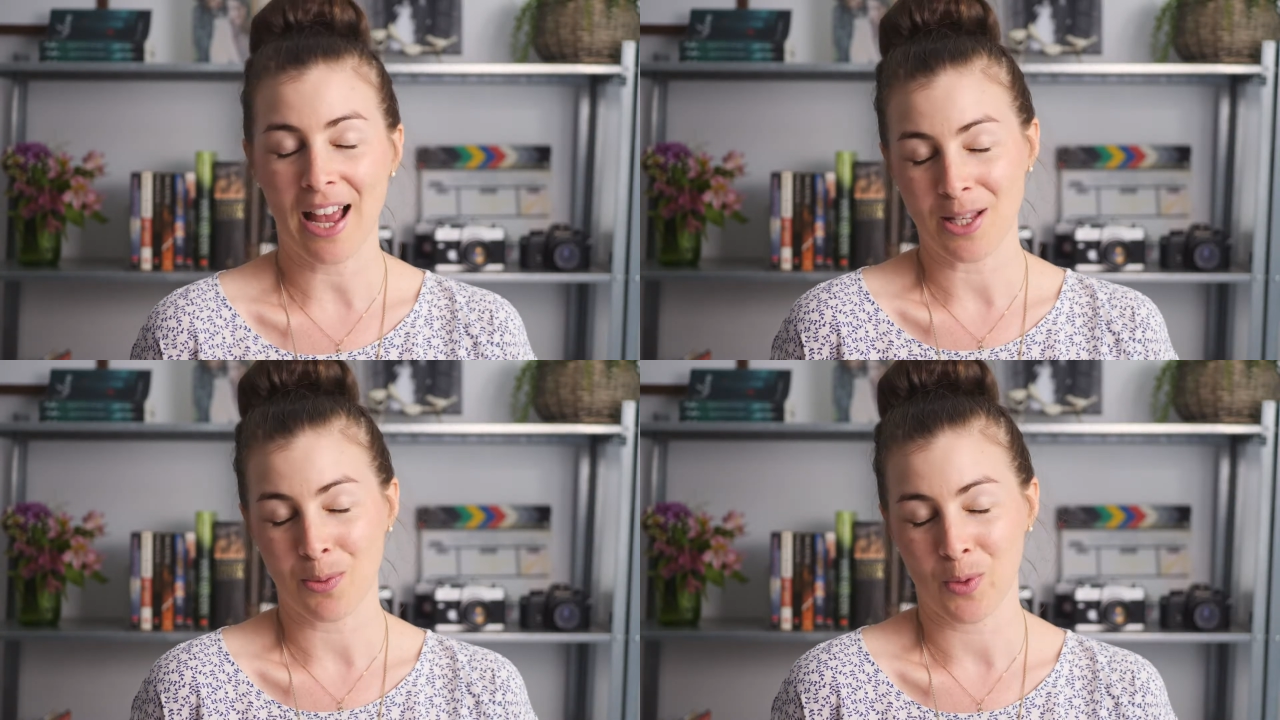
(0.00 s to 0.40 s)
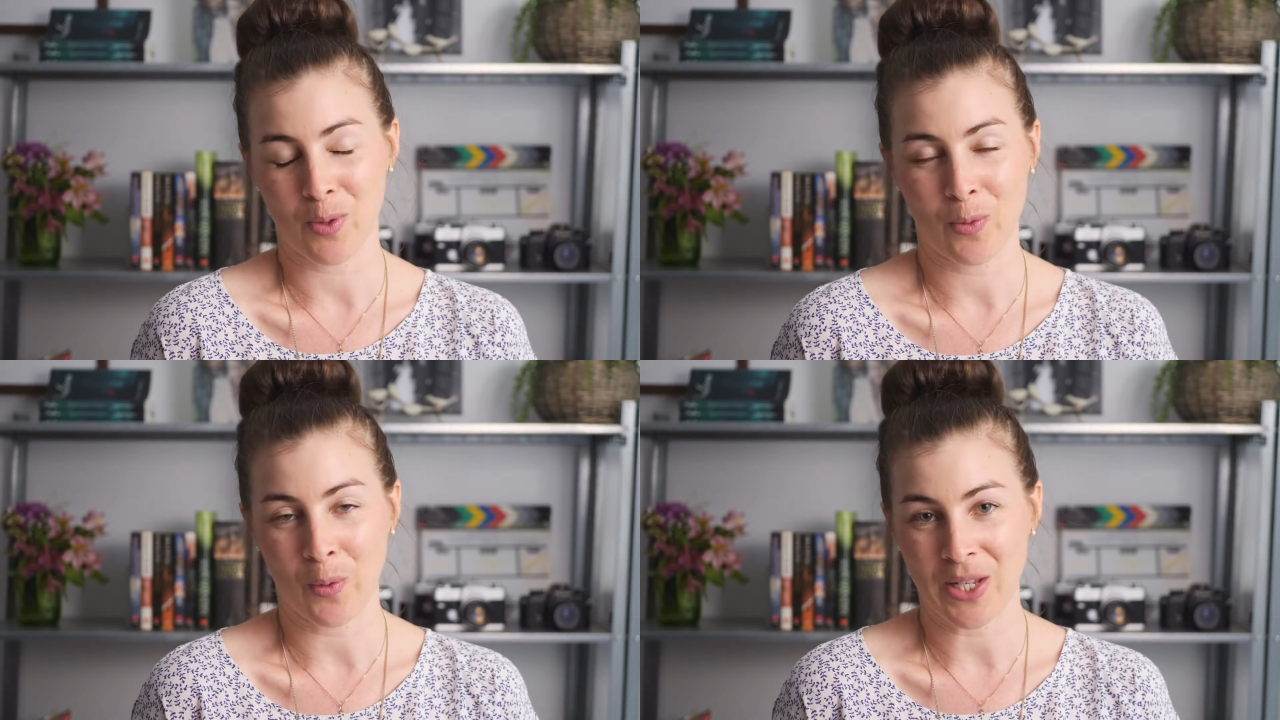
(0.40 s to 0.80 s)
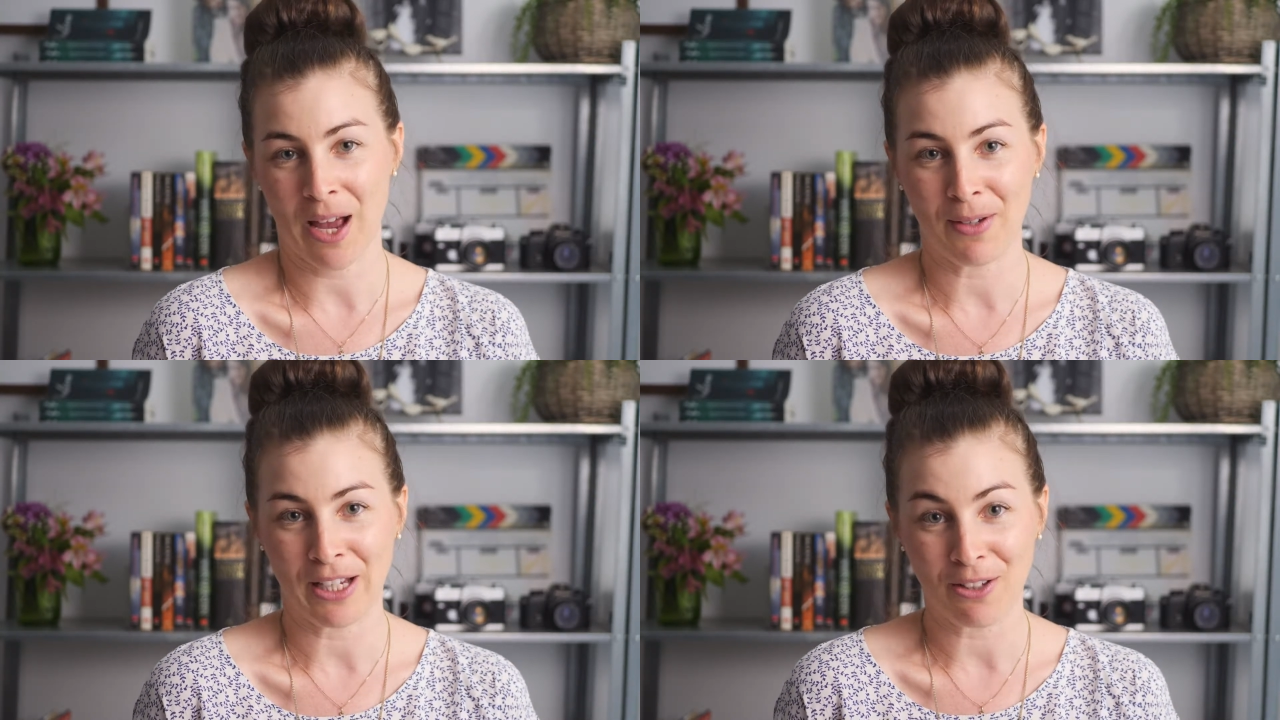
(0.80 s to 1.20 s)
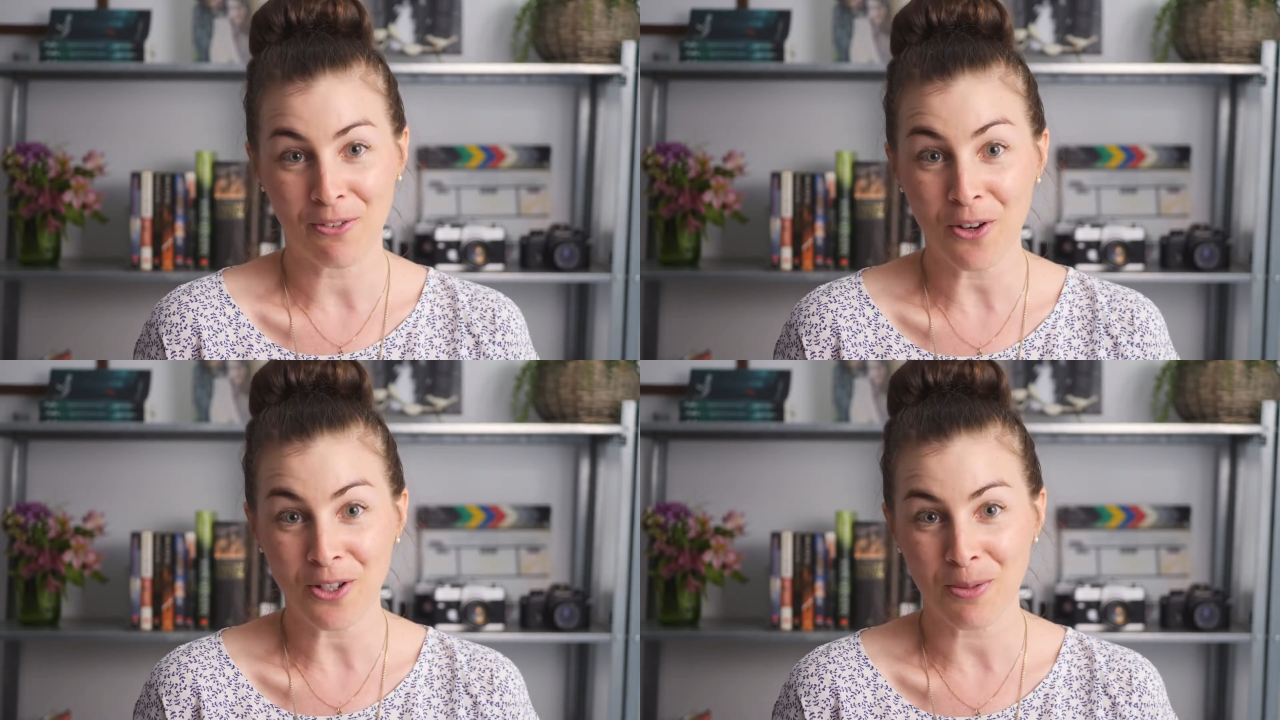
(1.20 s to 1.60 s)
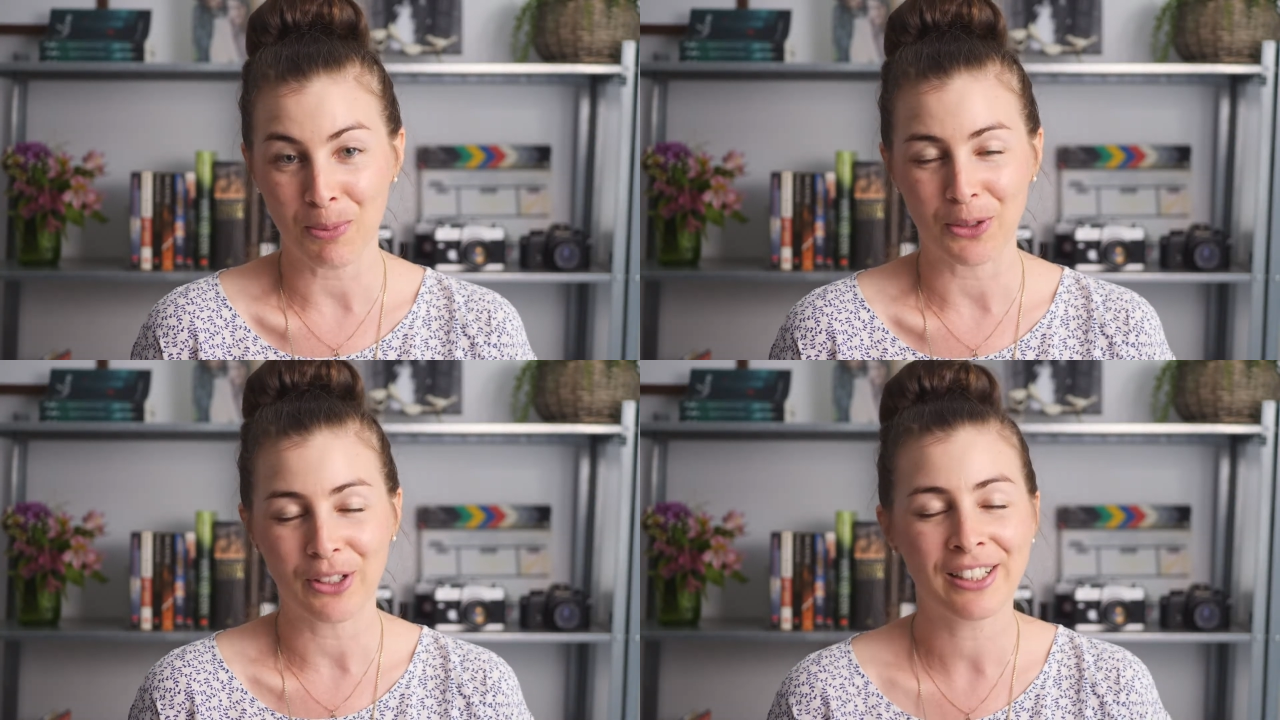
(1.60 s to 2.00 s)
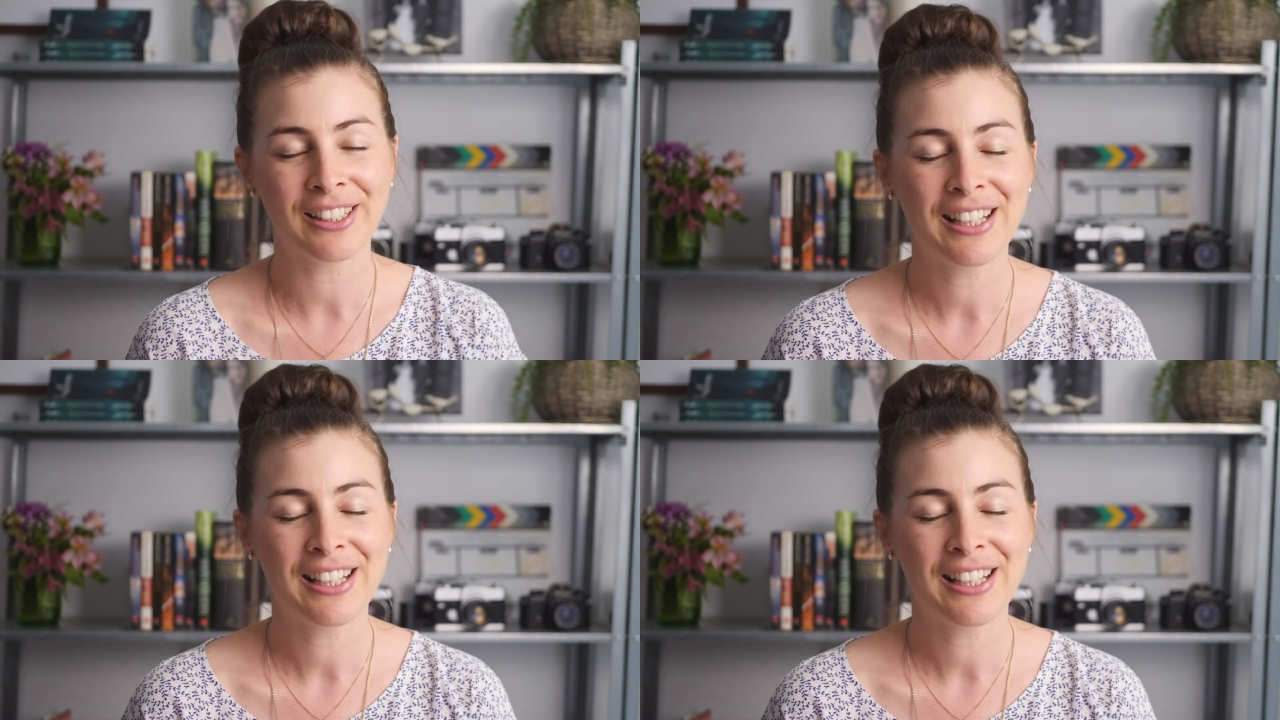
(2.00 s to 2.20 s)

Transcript: as was what was happening in the first book.